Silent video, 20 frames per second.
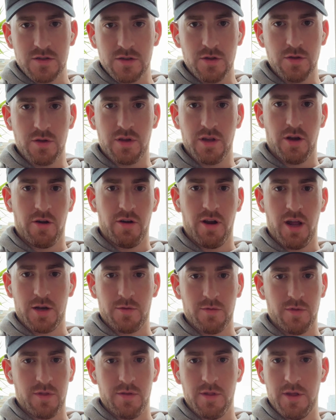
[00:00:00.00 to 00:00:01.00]
So you can
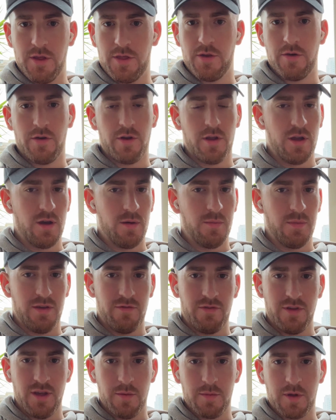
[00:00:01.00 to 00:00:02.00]
interact with
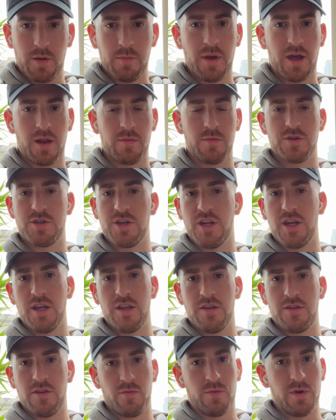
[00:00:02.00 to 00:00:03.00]
Ethereum, EVM compatible
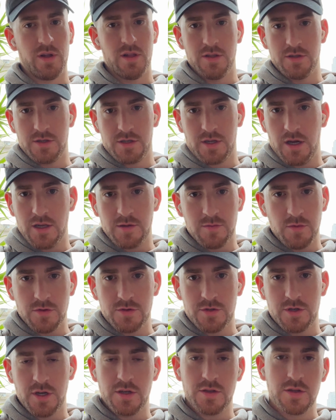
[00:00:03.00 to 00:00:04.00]
chains, as well as
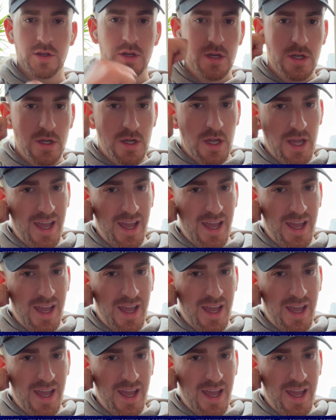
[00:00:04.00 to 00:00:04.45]
Cosmos chains.